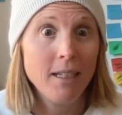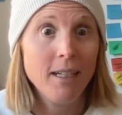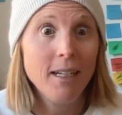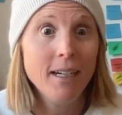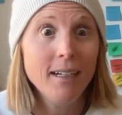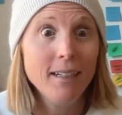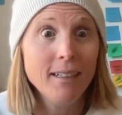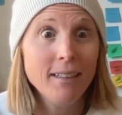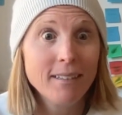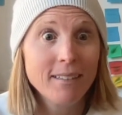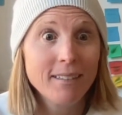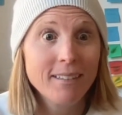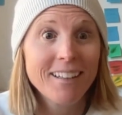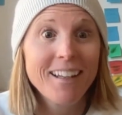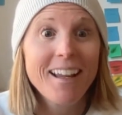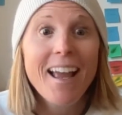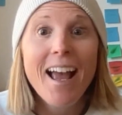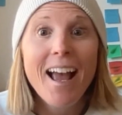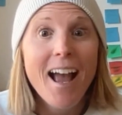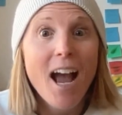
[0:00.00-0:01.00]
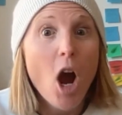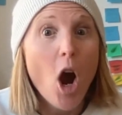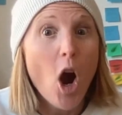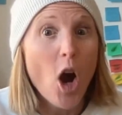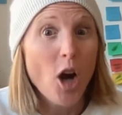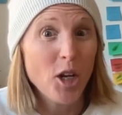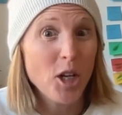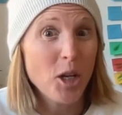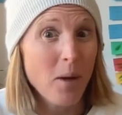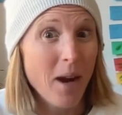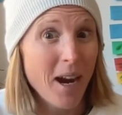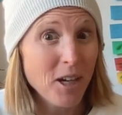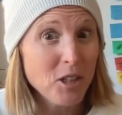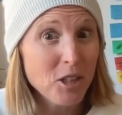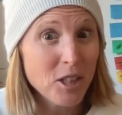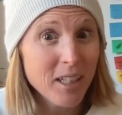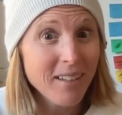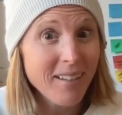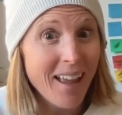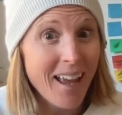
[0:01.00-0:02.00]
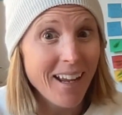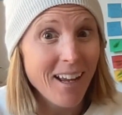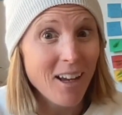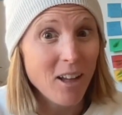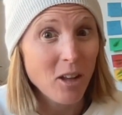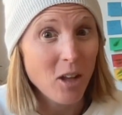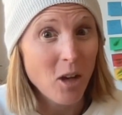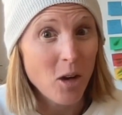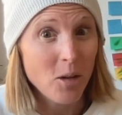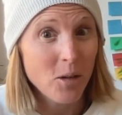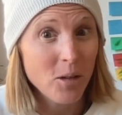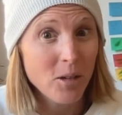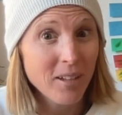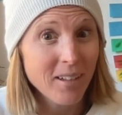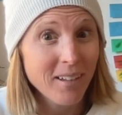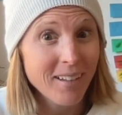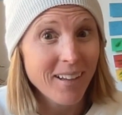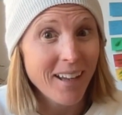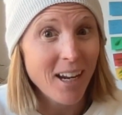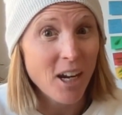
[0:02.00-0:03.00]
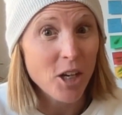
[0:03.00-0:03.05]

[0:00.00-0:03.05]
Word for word: media, are you actually like alone?